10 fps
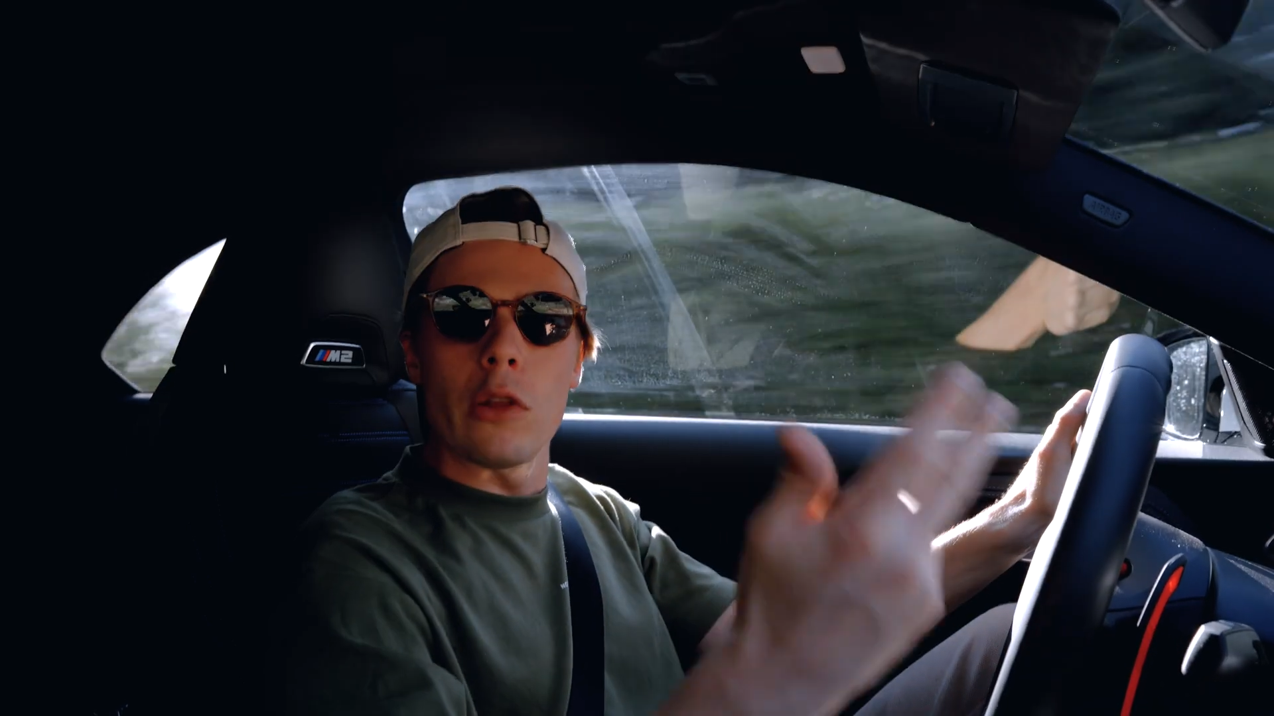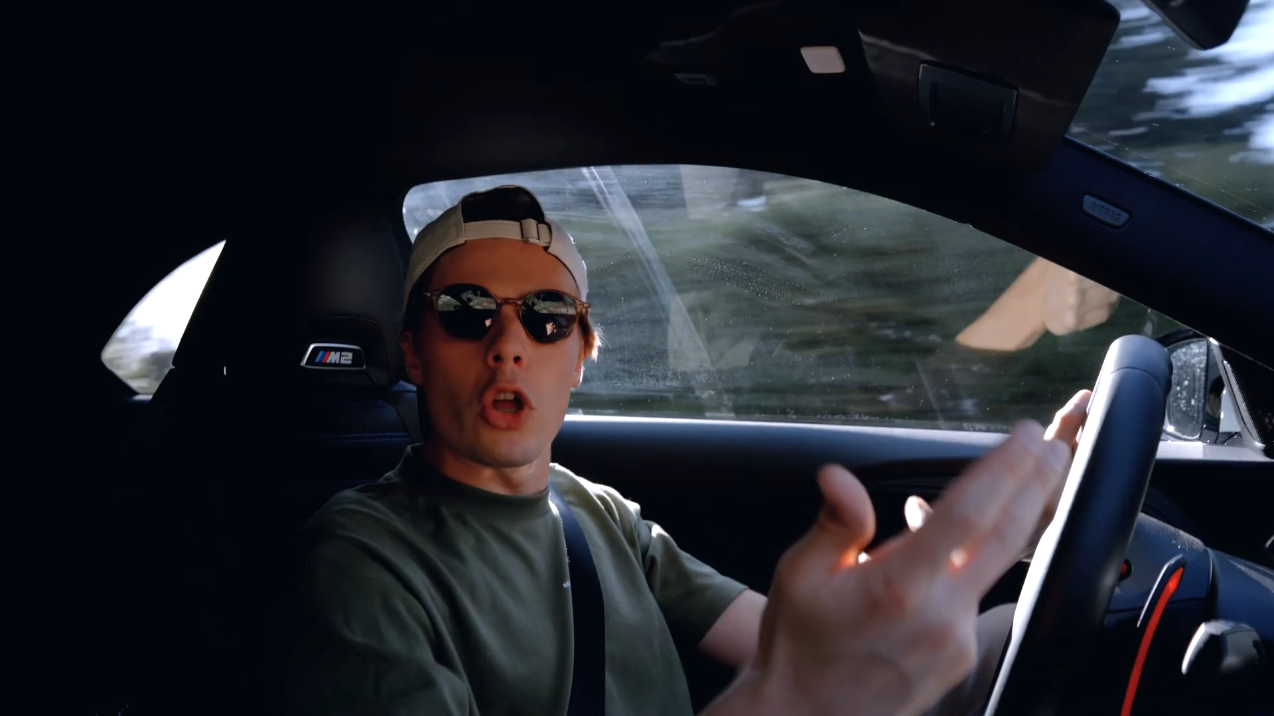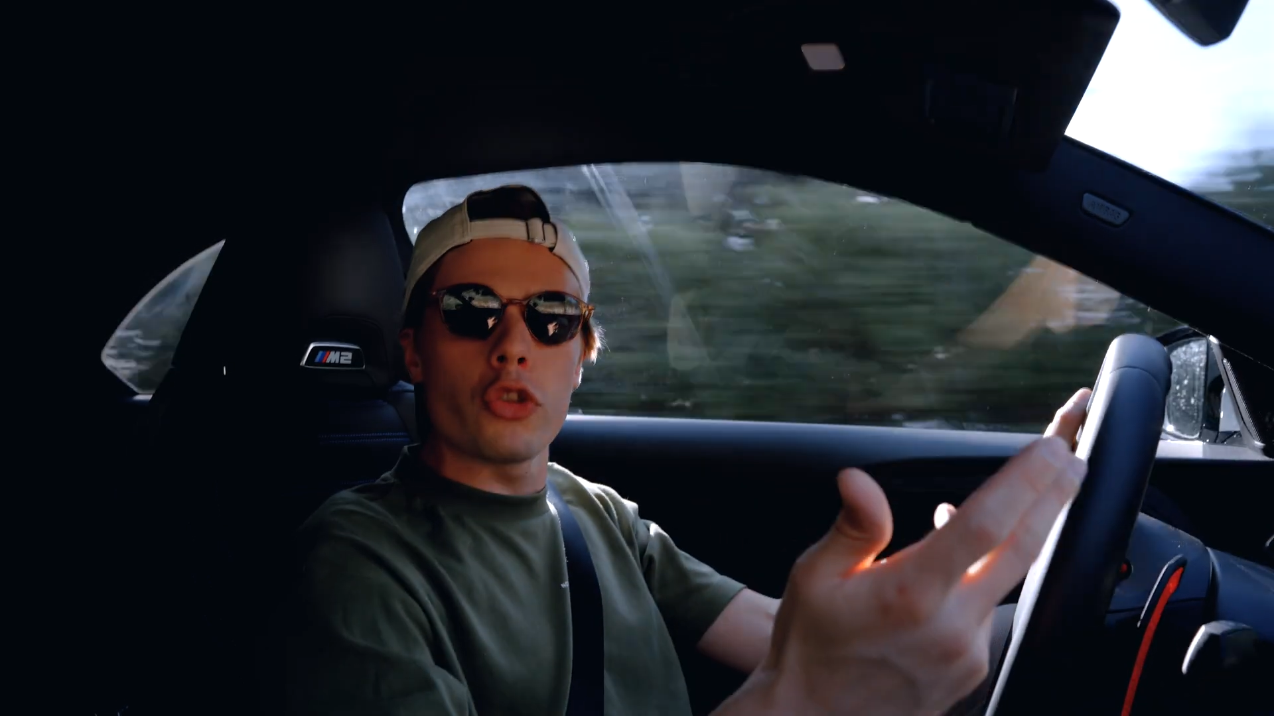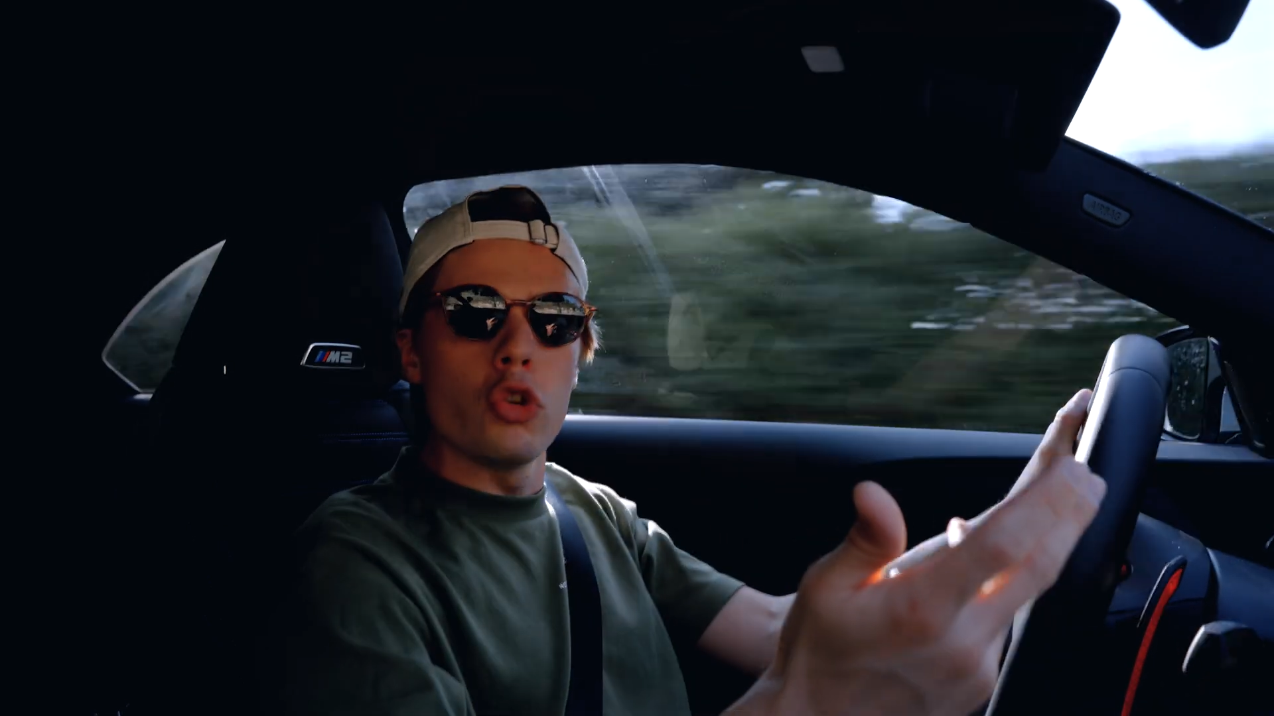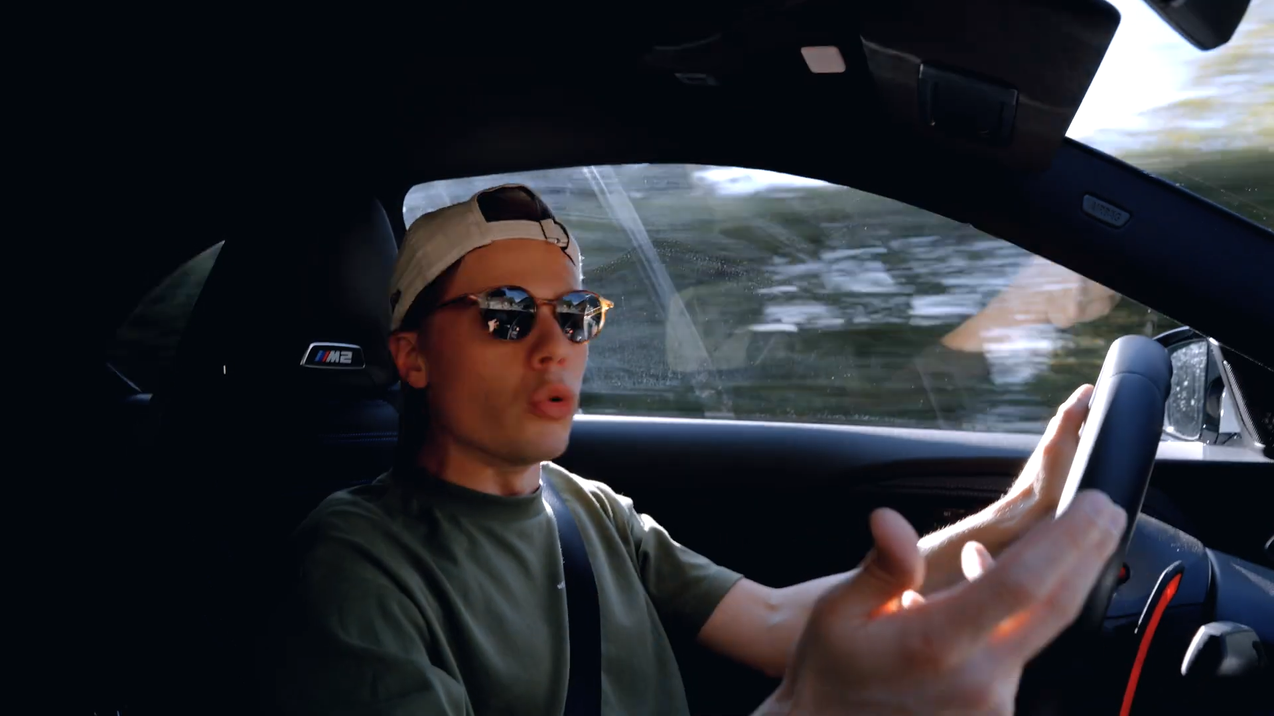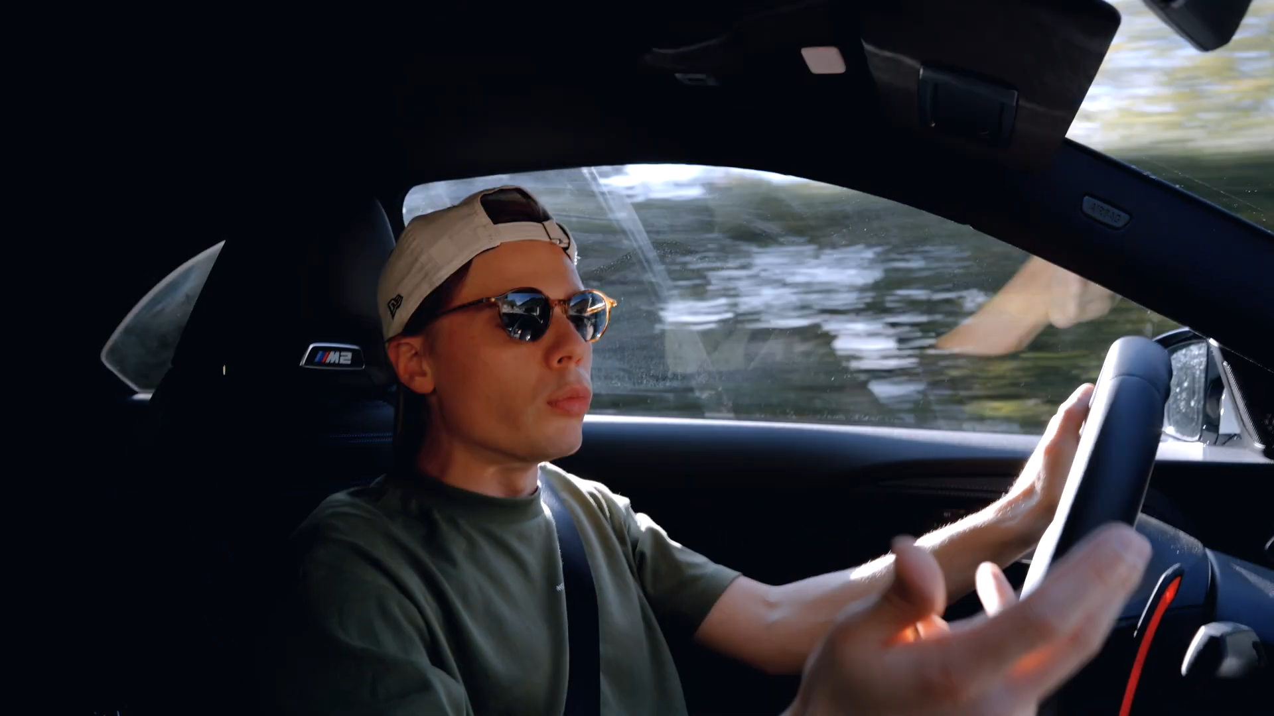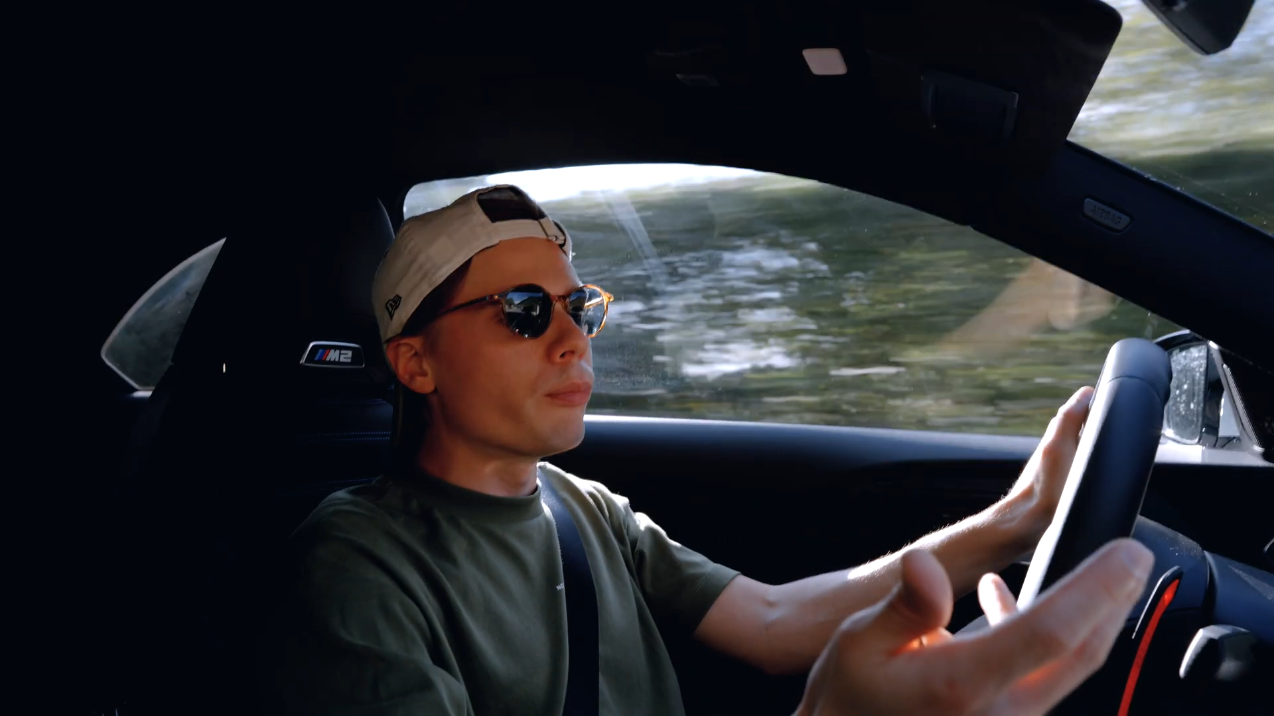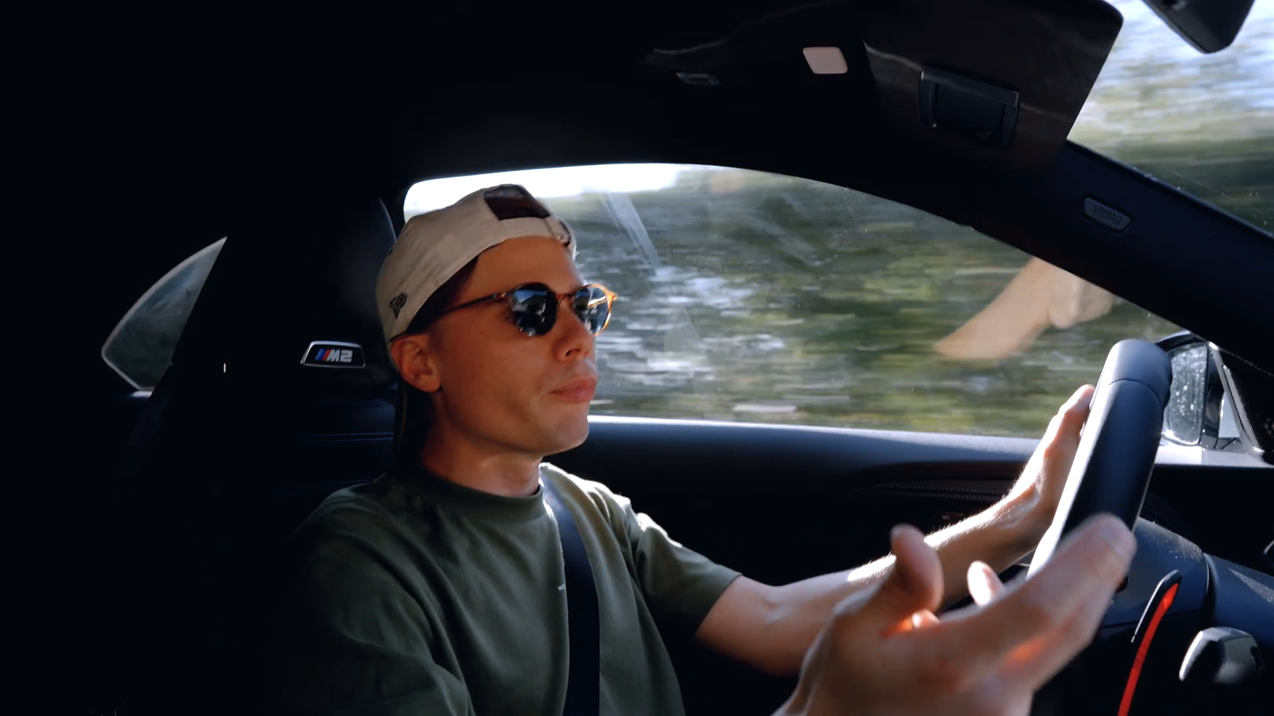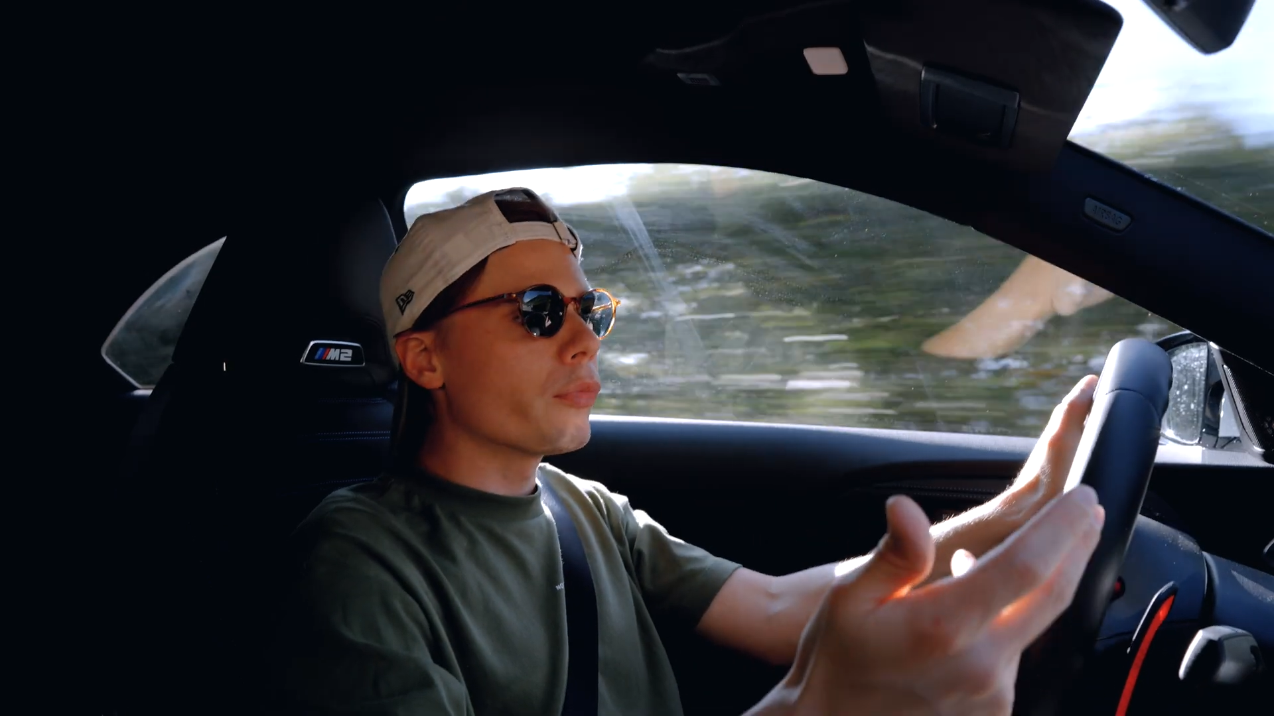not new,